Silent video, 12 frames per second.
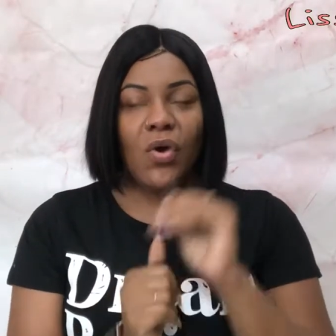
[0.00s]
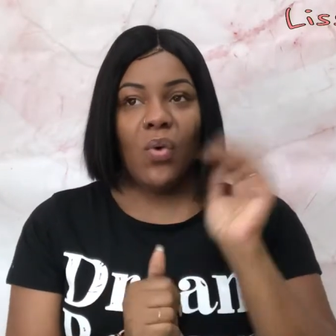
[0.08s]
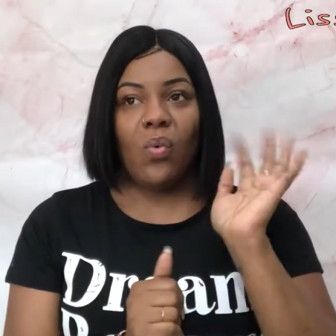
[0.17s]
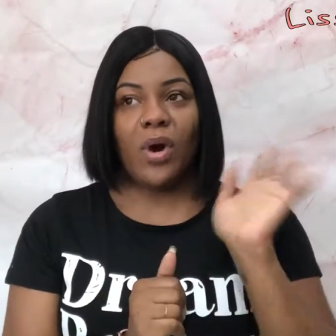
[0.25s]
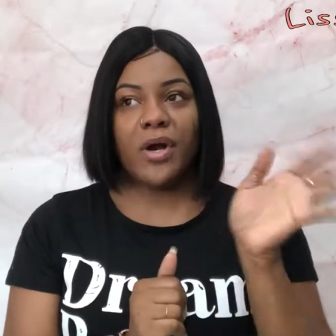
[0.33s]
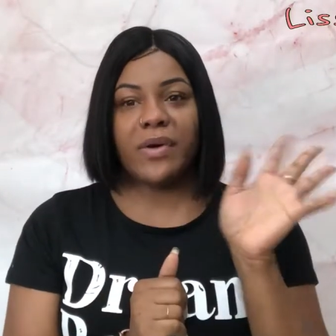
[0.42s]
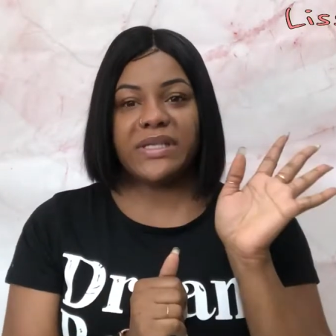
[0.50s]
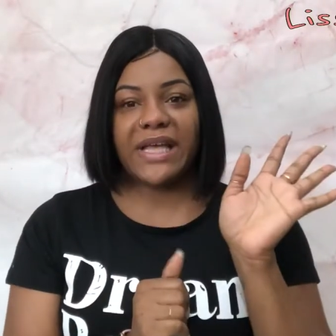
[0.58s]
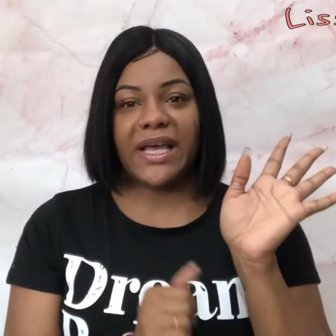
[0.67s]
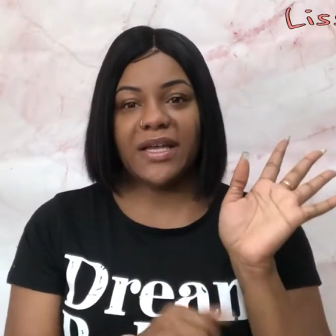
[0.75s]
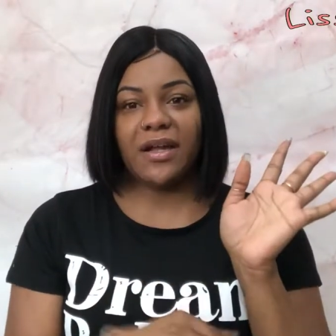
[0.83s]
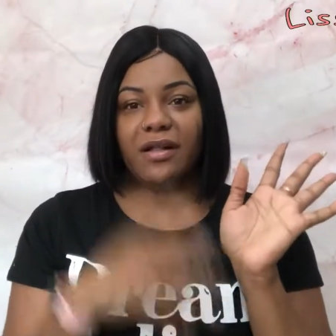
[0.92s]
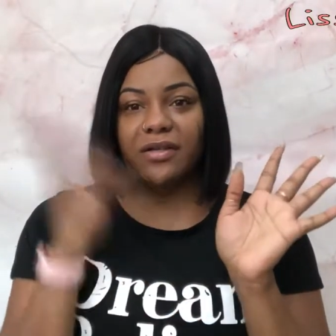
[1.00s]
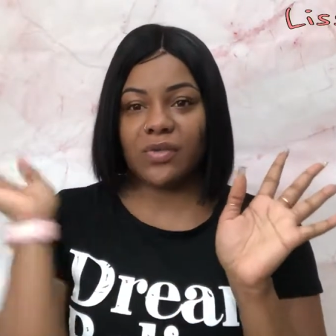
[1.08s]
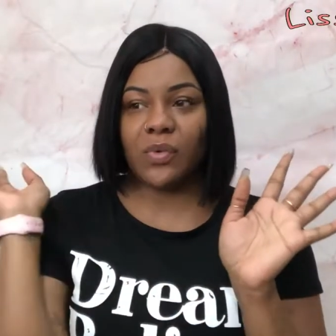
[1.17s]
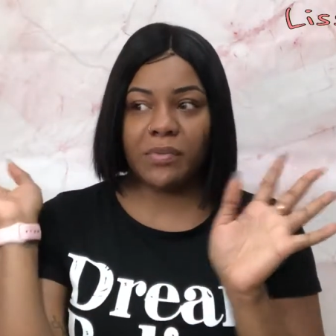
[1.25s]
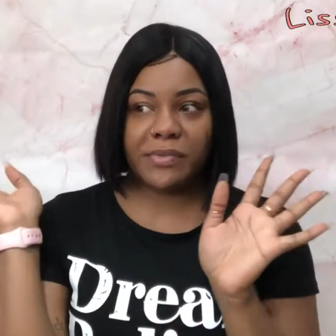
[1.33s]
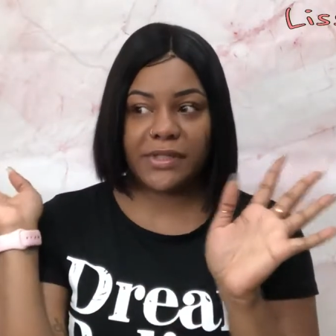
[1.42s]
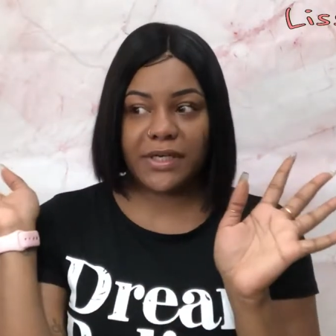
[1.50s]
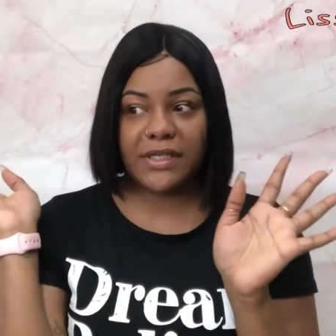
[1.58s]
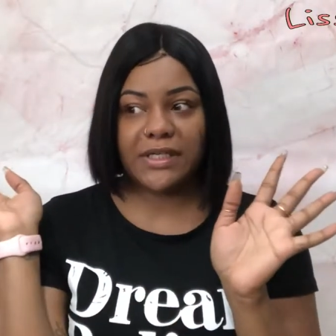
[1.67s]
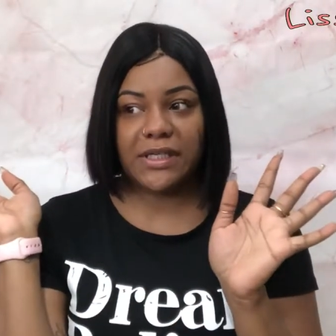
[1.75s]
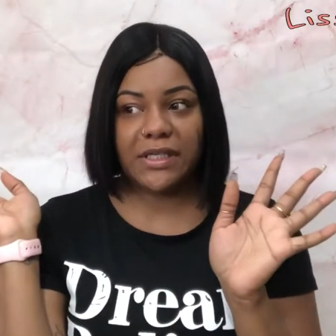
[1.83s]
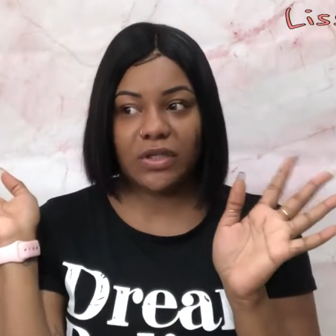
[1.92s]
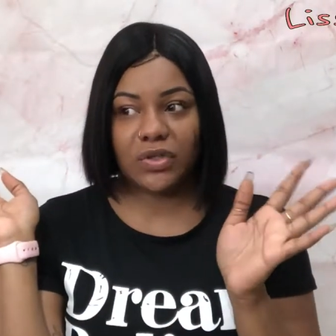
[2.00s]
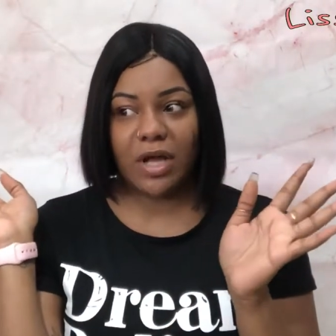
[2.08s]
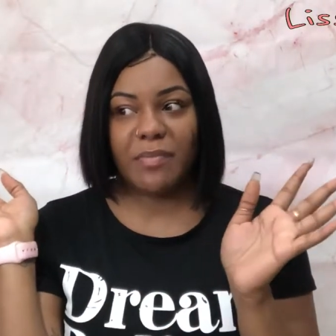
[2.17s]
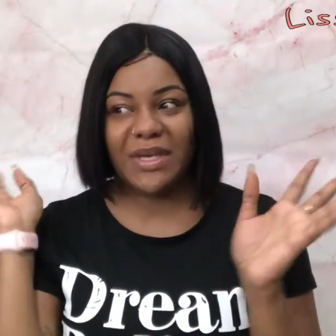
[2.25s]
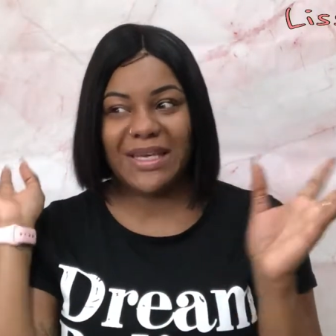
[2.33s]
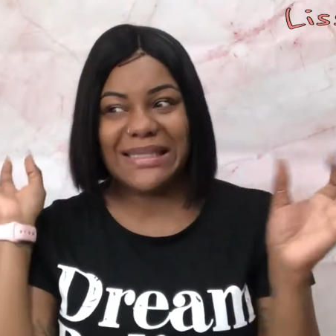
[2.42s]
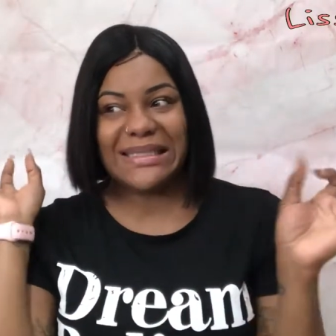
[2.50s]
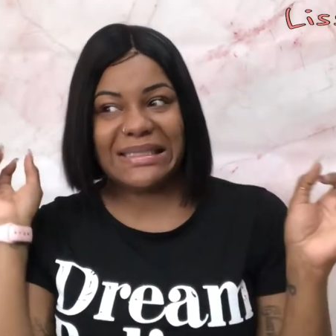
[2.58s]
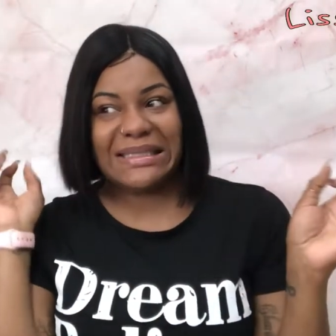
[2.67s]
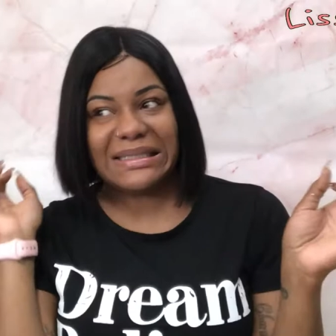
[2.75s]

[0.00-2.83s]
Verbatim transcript: One was $8 and one was 13 so I mean,